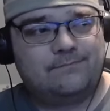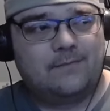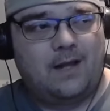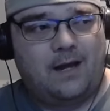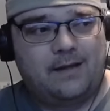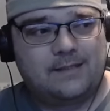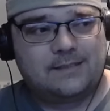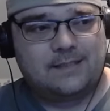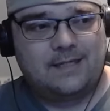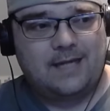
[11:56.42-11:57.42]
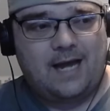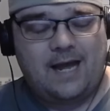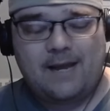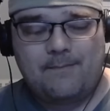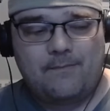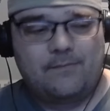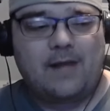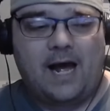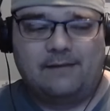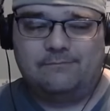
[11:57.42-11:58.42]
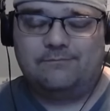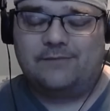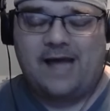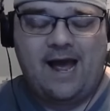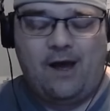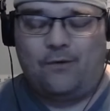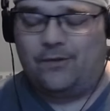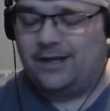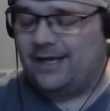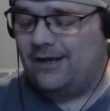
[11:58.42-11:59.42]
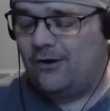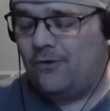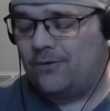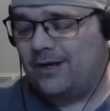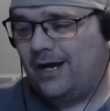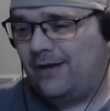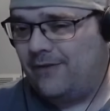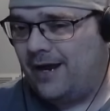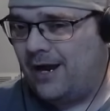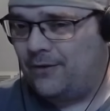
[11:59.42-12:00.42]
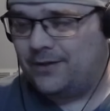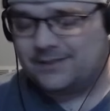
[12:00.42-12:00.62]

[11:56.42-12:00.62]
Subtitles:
Honestly, I am... The Howling. Oh god, the Howling's